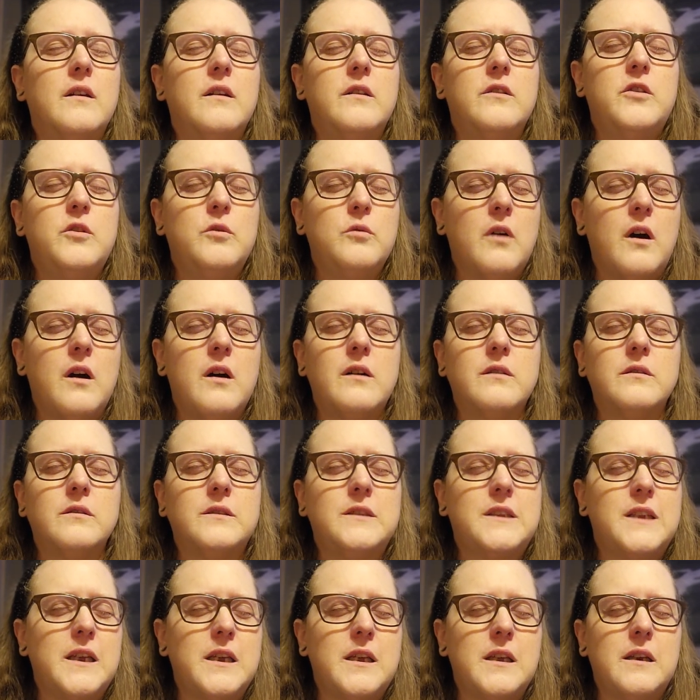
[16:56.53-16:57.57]
you all
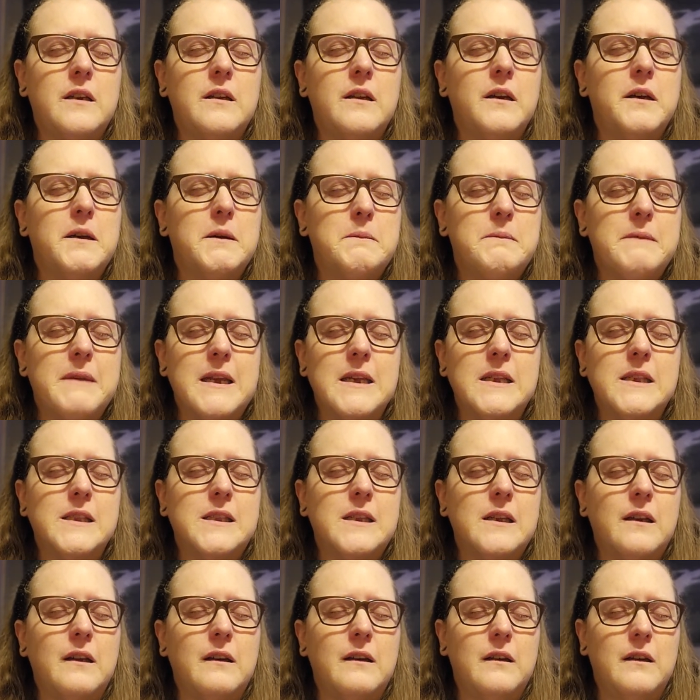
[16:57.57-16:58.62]
did
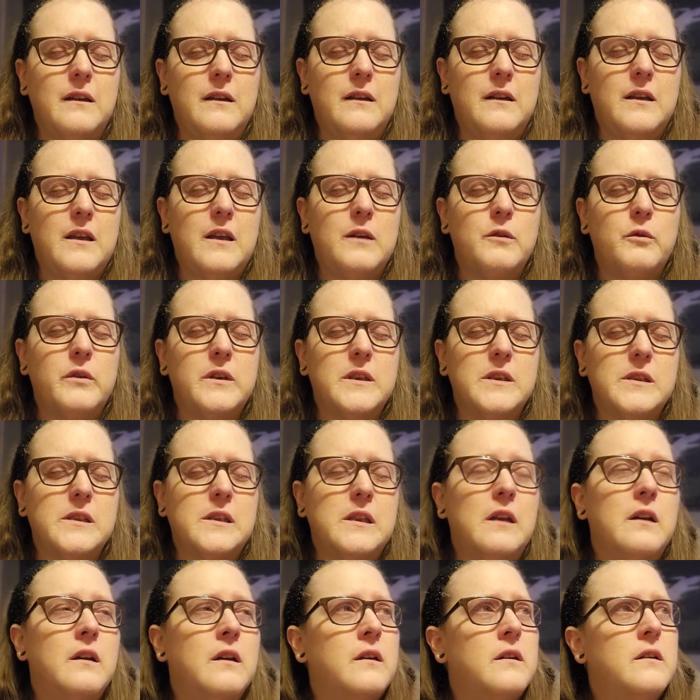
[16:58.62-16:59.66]
amazing. It
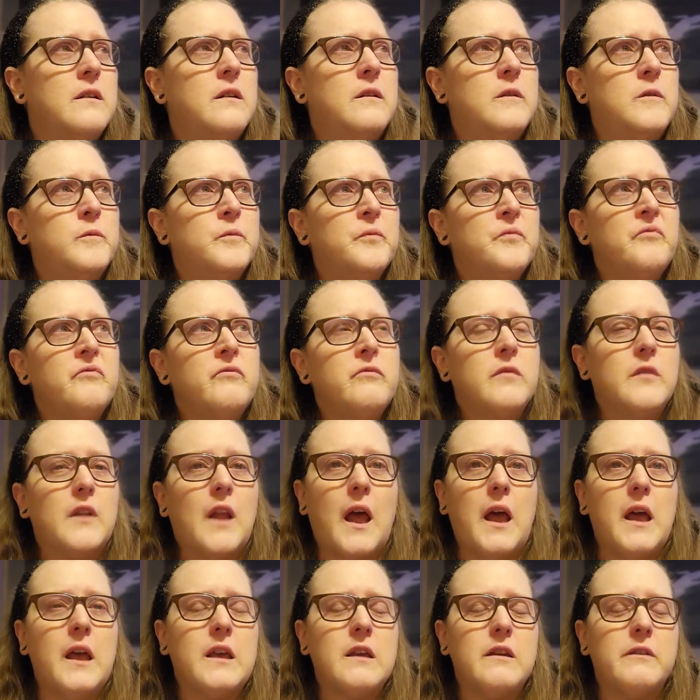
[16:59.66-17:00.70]
was
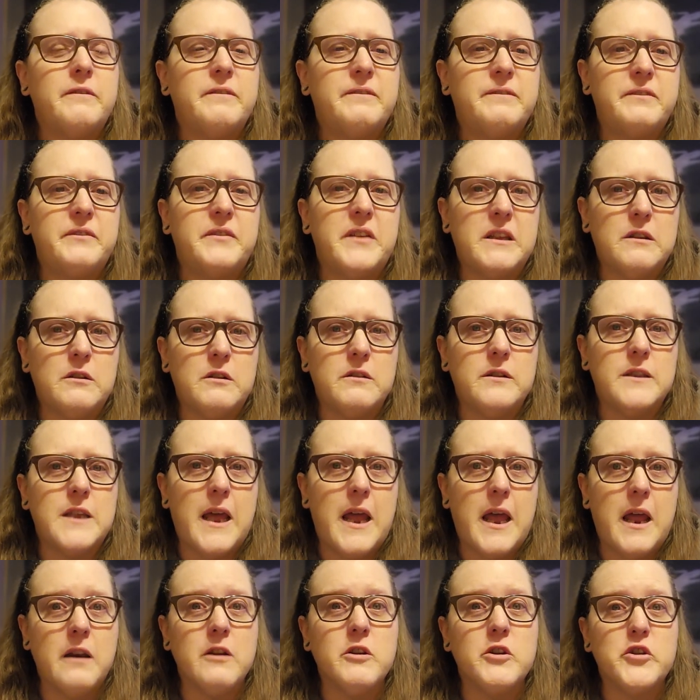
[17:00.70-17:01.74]
I could feel
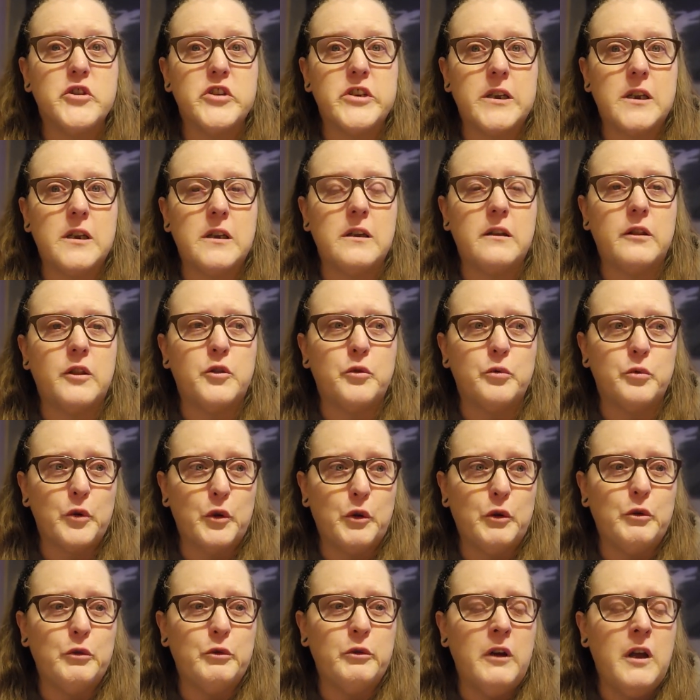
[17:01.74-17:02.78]
the energy
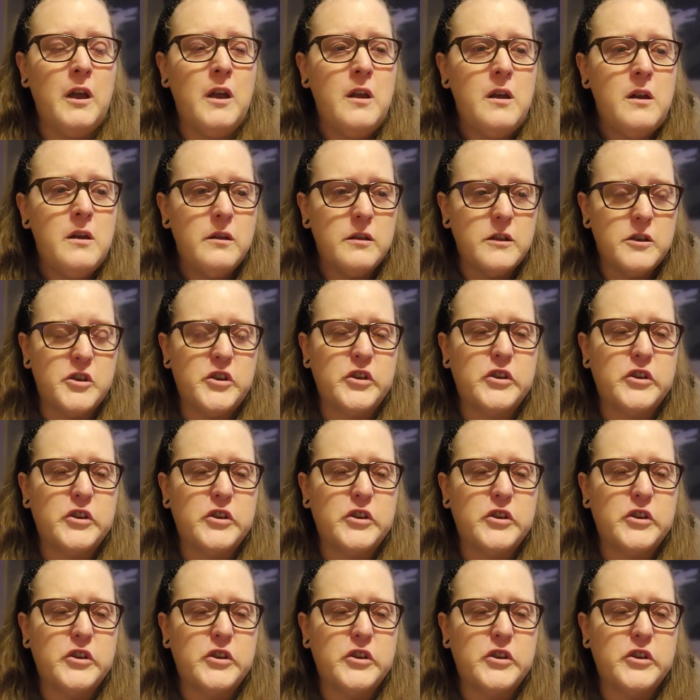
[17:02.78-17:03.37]
through the